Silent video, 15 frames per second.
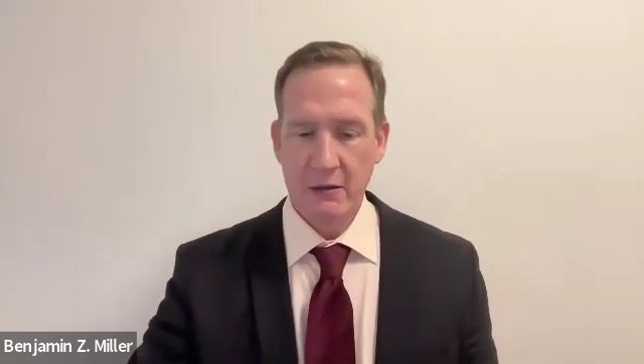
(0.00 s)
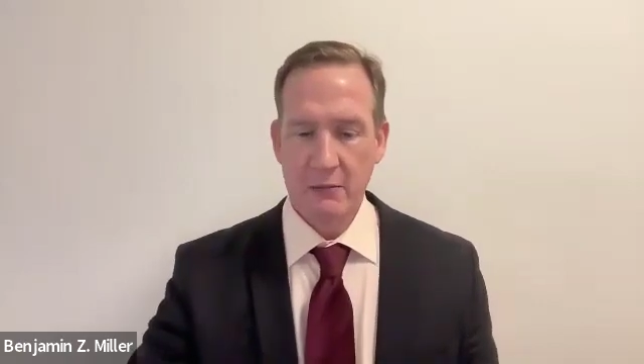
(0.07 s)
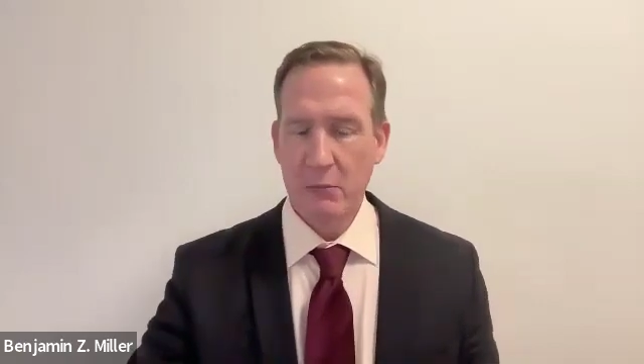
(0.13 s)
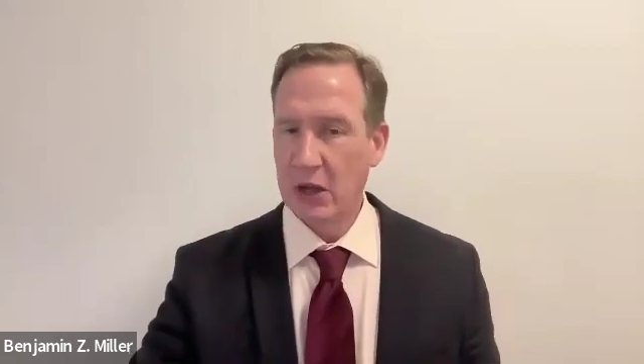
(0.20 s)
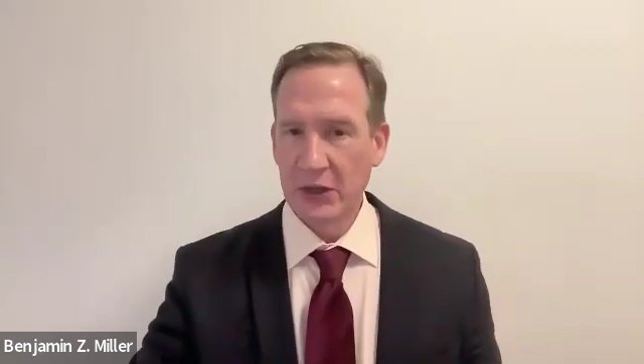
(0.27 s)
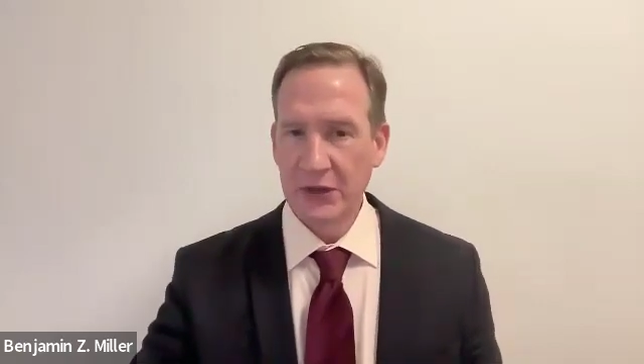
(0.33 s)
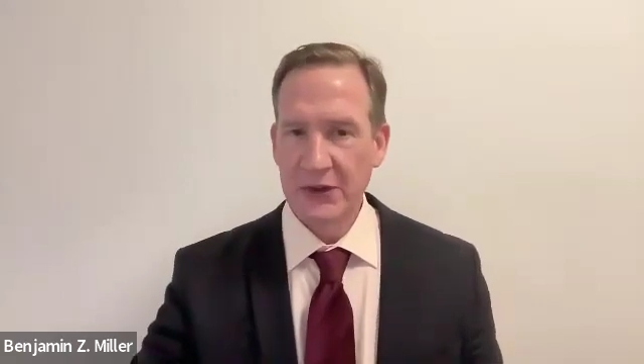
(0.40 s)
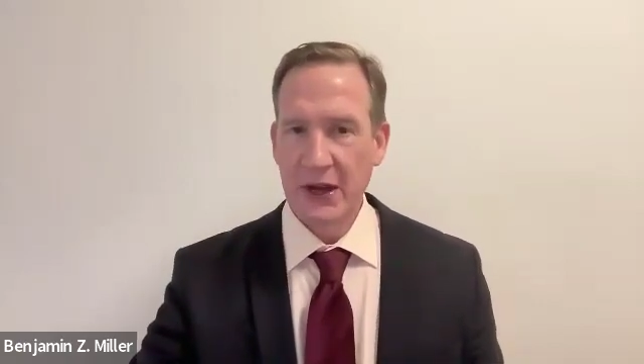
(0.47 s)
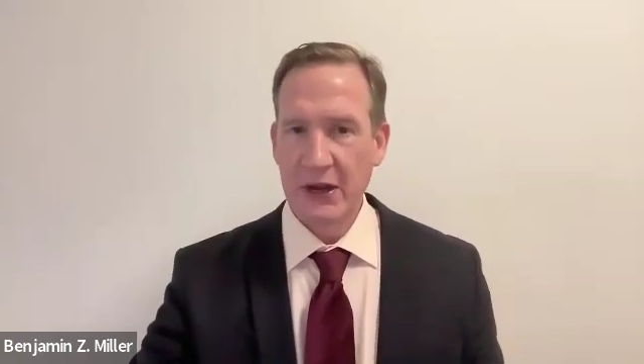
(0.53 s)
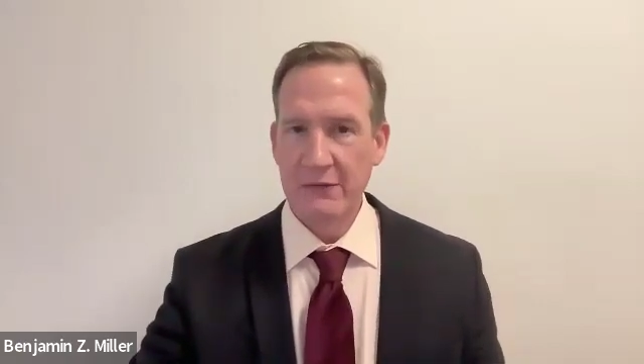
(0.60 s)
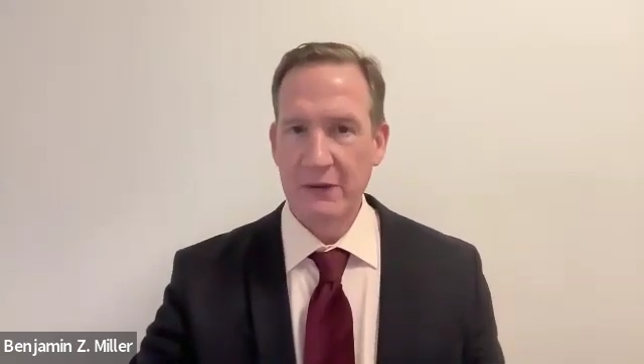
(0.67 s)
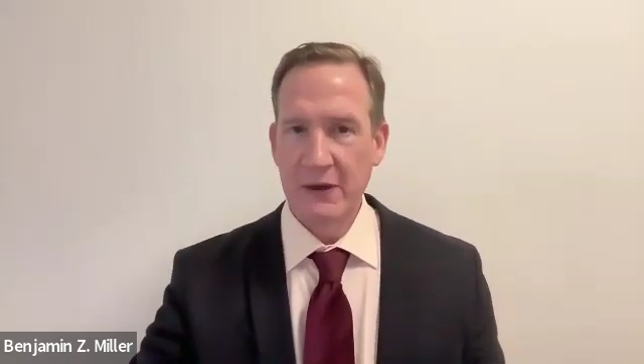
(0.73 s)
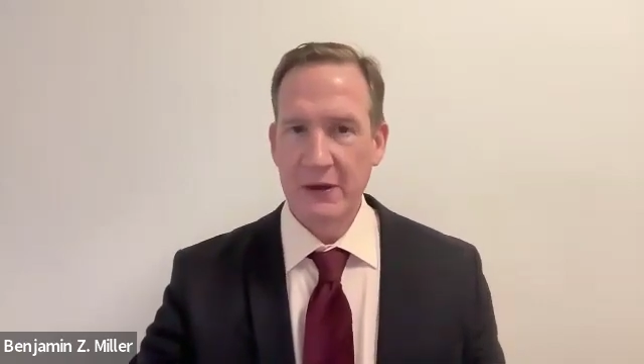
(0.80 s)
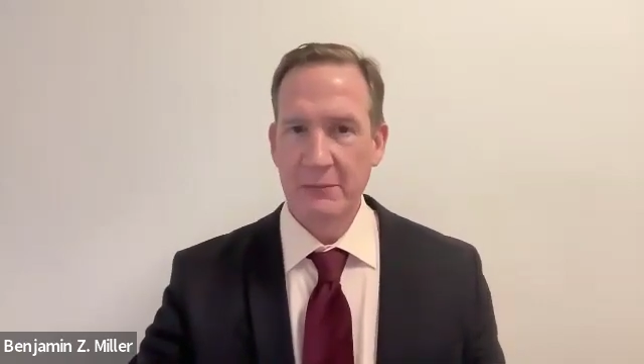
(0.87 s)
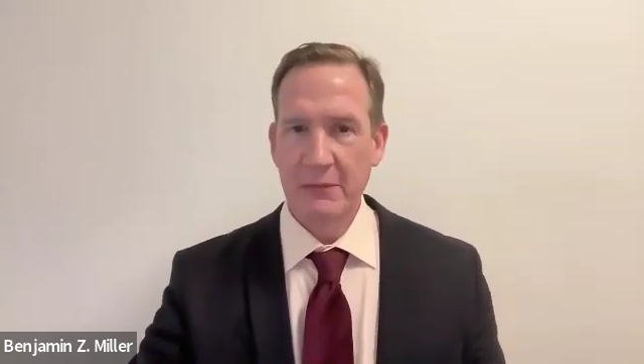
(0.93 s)

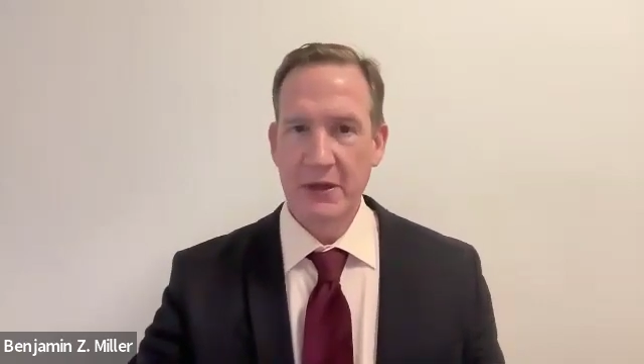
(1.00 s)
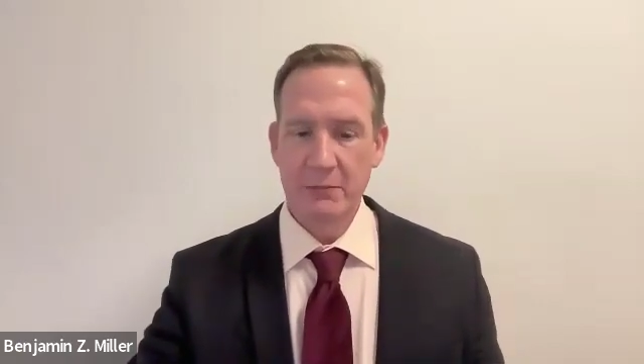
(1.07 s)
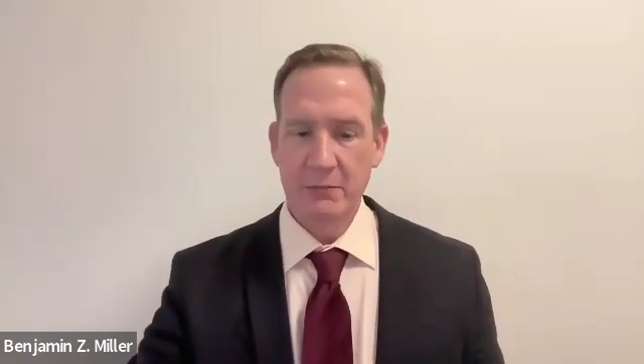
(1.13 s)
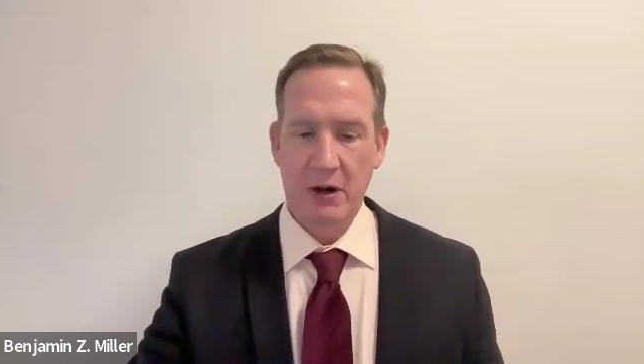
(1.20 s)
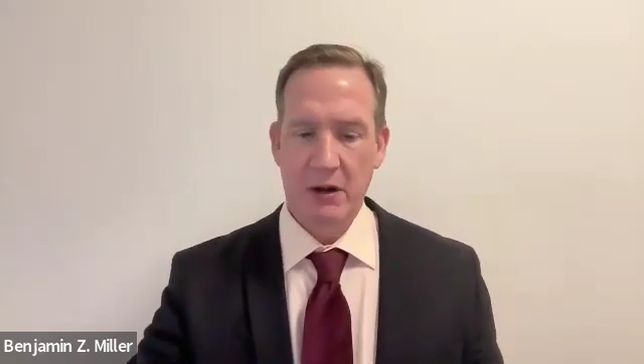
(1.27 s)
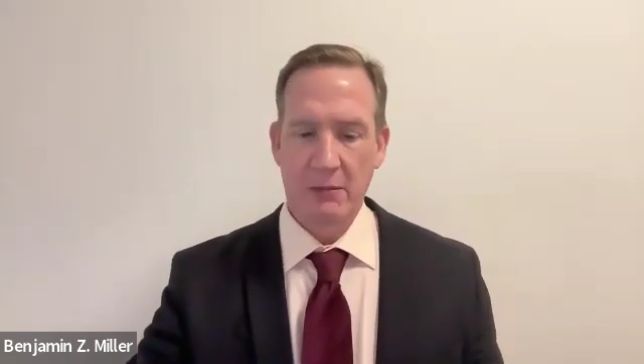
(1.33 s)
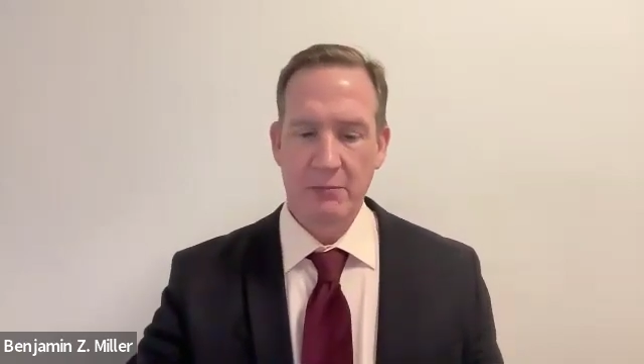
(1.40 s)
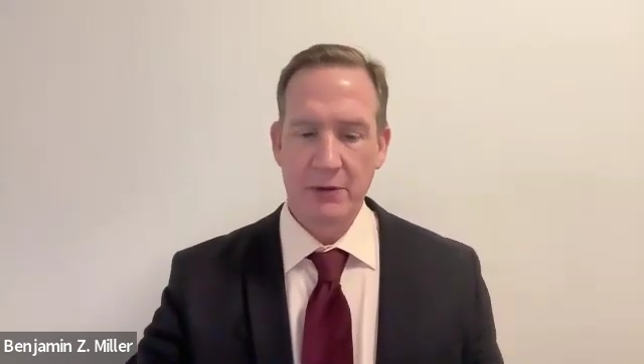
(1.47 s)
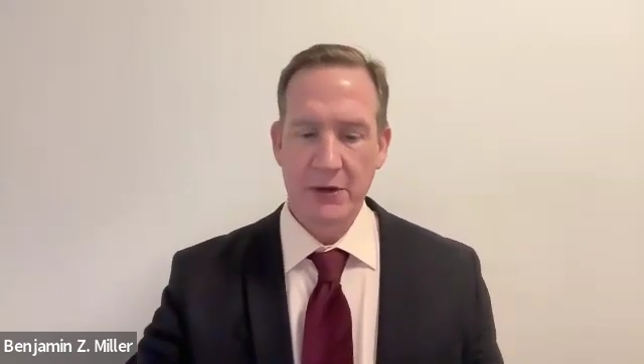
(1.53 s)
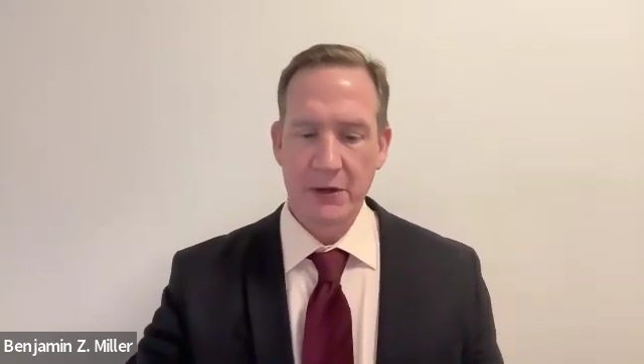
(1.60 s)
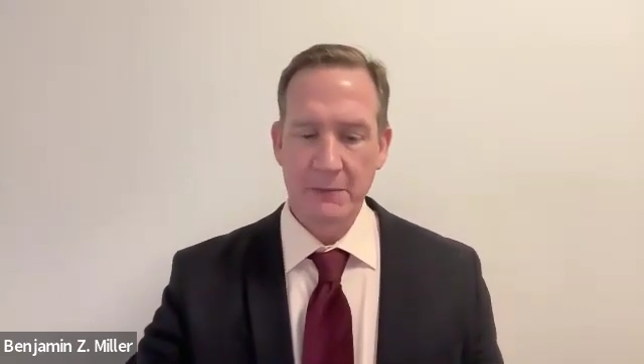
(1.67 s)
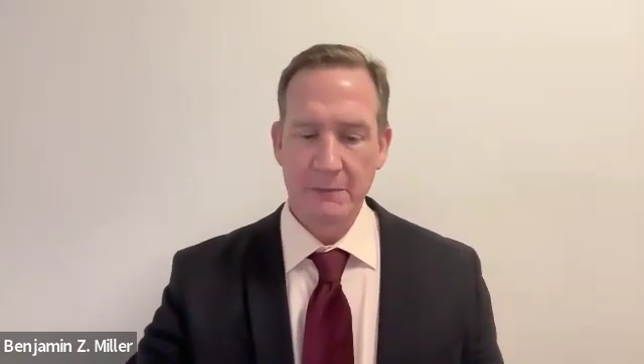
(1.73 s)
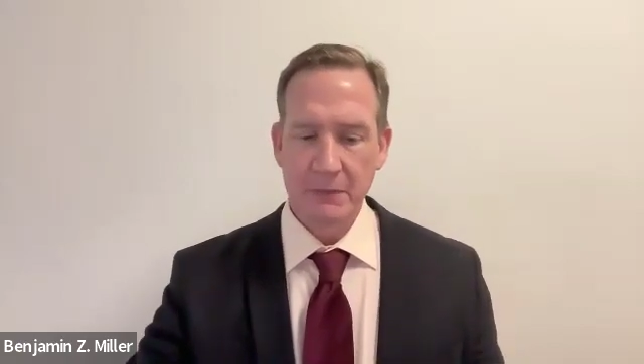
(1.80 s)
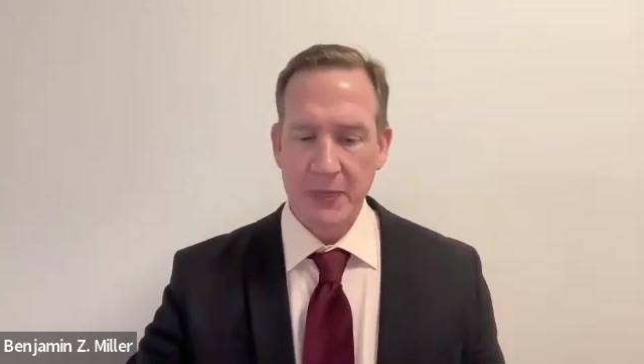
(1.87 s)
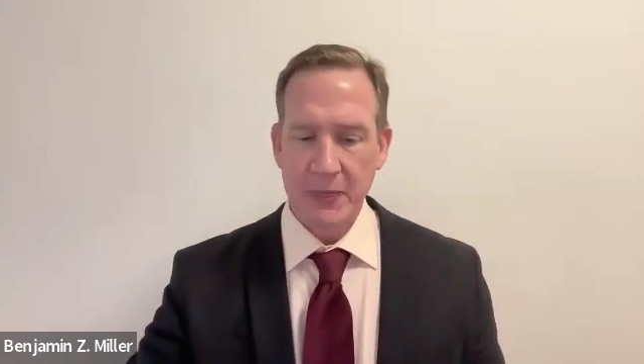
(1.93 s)
multifamily
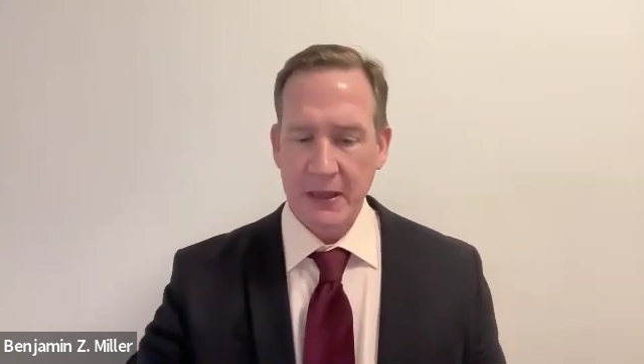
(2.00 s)
property,